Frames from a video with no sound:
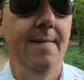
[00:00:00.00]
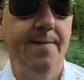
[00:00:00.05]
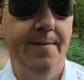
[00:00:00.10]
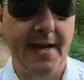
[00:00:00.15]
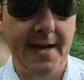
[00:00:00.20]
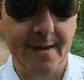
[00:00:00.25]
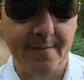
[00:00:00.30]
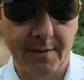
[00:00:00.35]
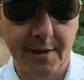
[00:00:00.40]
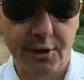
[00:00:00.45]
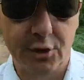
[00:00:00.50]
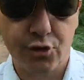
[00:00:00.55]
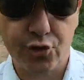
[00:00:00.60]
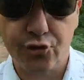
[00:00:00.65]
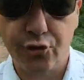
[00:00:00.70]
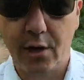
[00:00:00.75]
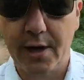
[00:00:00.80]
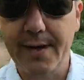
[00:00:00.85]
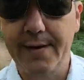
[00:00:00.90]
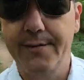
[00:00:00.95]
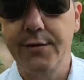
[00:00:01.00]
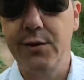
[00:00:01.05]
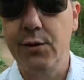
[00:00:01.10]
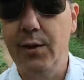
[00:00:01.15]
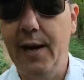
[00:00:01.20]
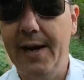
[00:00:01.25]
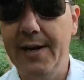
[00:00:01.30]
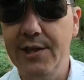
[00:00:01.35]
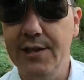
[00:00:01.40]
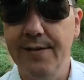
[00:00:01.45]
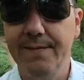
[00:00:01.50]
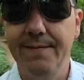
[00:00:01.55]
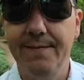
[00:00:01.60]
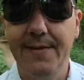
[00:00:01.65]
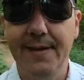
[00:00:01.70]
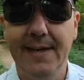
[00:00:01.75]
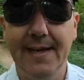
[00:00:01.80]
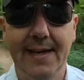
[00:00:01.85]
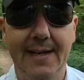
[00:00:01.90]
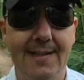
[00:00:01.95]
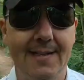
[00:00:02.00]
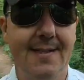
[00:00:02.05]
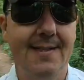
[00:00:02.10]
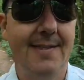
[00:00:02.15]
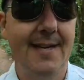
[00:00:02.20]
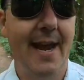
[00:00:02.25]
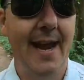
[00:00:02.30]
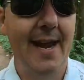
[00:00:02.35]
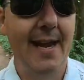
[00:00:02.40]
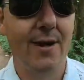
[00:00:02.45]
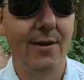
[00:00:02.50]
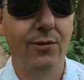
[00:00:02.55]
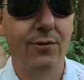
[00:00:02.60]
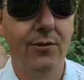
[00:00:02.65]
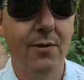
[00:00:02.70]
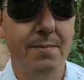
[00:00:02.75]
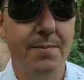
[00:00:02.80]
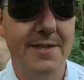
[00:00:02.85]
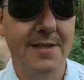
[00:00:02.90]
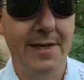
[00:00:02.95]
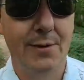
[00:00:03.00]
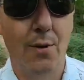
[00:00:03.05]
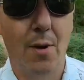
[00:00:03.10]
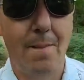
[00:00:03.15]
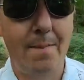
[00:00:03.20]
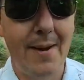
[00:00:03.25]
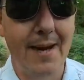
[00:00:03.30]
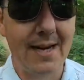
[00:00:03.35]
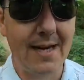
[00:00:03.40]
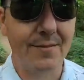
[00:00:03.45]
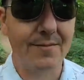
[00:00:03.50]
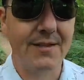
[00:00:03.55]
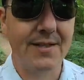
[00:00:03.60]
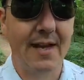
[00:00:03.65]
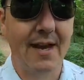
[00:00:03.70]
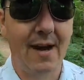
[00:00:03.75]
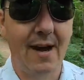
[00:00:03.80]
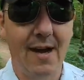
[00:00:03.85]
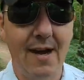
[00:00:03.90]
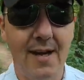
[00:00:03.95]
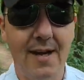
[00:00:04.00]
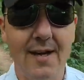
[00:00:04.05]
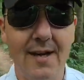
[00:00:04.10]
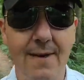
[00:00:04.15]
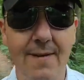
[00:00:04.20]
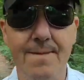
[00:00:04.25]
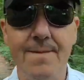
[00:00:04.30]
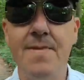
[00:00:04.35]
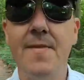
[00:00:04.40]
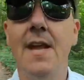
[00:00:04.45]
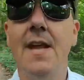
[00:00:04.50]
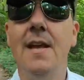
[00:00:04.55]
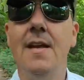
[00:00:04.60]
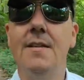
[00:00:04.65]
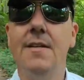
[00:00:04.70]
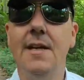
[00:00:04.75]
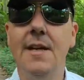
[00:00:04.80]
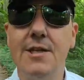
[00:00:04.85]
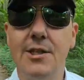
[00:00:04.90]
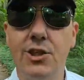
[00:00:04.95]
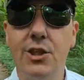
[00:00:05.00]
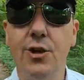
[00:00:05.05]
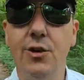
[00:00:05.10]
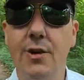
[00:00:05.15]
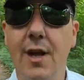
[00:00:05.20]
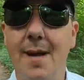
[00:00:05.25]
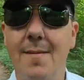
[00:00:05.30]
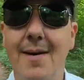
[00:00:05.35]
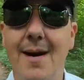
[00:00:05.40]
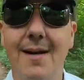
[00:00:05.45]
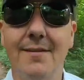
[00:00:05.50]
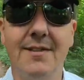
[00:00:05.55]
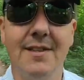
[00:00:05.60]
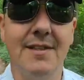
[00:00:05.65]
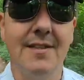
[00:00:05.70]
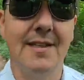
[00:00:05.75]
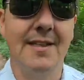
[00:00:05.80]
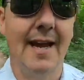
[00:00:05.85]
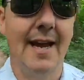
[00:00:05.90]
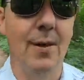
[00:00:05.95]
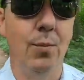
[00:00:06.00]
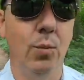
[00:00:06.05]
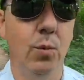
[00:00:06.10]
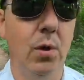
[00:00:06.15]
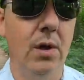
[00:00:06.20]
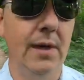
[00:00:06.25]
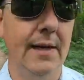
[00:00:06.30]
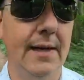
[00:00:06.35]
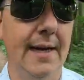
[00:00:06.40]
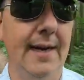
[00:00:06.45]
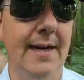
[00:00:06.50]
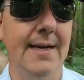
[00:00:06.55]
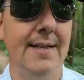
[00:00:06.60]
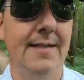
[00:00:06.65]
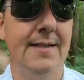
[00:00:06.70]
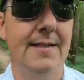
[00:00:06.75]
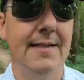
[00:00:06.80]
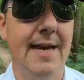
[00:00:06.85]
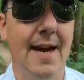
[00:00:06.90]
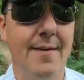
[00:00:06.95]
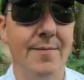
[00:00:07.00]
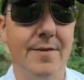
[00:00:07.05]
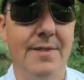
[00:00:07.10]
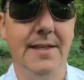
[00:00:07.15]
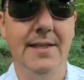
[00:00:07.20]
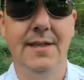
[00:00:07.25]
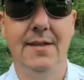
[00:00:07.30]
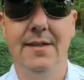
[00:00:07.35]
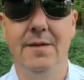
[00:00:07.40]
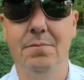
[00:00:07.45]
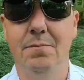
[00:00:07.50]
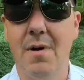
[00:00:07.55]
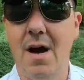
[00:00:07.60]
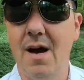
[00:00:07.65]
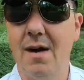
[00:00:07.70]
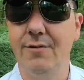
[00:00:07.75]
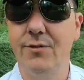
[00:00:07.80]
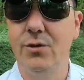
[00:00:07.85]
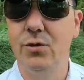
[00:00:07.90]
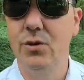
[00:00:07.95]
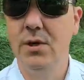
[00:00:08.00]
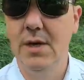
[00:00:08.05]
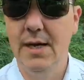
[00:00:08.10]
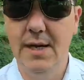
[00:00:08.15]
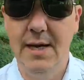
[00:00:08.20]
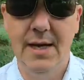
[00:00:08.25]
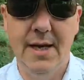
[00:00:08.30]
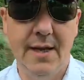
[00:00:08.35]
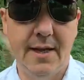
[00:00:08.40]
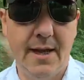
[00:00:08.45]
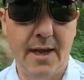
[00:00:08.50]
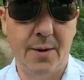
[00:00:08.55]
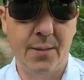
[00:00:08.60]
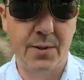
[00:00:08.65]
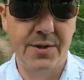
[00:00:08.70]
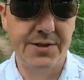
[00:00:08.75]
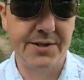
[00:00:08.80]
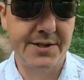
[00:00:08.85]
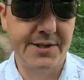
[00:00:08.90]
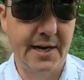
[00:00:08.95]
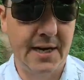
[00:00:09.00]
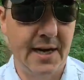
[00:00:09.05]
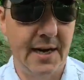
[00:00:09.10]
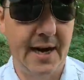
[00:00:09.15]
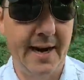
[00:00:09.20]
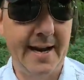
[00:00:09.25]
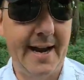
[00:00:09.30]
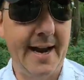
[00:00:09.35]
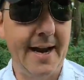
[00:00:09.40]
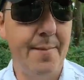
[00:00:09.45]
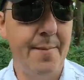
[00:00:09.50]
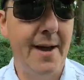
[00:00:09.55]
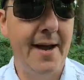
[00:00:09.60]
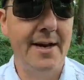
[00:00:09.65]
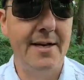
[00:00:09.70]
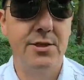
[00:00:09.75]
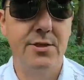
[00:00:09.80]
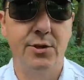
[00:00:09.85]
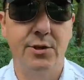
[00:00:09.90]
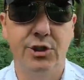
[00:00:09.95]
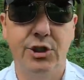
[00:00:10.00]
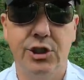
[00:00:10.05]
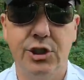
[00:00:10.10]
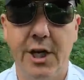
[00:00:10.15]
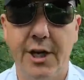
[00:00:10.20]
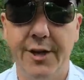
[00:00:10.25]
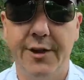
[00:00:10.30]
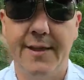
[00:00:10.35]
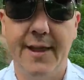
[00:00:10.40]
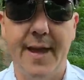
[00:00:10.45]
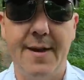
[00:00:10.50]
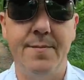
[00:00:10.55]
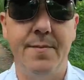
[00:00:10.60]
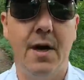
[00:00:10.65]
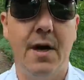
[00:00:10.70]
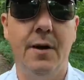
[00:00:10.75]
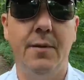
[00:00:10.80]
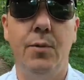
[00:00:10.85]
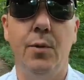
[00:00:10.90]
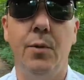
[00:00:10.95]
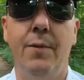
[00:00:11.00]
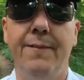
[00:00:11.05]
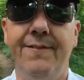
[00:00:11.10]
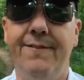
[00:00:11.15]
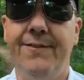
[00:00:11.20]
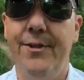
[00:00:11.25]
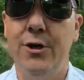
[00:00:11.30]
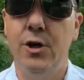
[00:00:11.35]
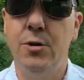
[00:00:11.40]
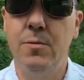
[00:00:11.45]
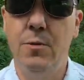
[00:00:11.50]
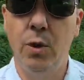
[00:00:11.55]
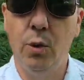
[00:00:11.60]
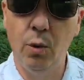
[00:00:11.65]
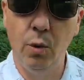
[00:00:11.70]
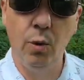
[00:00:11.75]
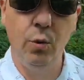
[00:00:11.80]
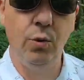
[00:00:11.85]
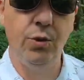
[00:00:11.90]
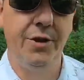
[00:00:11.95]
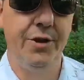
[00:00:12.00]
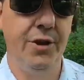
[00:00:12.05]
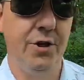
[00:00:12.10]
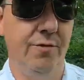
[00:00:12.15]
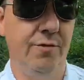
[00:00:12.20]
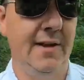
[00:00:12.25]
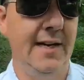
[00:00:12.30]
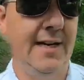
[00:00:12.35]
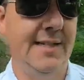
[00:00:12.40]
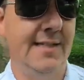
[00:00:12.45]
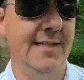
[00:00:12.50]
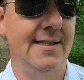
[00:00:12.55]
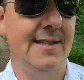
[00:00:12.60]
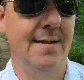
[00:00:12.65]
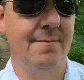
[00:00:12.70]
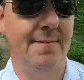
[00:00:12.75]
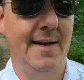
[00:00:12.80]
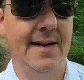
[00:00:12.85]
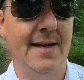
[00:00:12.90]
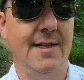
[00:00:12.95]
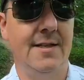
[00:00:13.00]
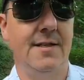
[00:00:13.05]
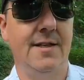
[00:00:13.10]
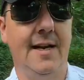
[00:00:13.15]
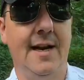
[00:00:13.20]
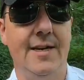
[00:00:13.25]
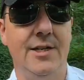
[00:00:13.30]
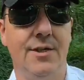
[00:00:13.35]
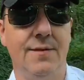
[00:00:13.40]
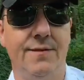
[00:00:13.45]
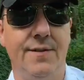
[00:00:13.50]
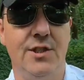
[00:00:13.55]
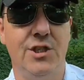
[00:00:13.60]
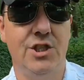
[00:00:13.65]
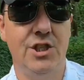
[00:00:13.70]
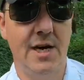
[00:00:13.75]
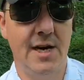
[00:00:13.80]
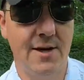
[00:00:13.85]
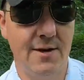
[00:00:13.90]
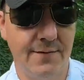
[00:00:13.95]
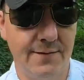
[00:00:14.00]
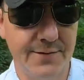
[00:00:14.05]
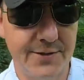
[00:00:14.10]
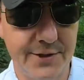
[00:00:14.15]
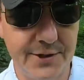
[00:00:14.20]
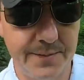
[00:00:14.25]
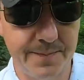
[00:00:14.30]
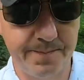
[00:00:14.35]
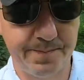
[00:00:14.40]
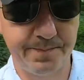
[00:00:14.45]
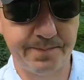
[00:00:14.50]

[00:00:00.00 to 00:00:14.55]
Then I'm going to drive to HMV in town, see what pickups there are. There's only two that I'm after today. One is Captain Marvel. The other one's an anime, so I'll show you them. I will film all the new releases that made it to the HMV shelves.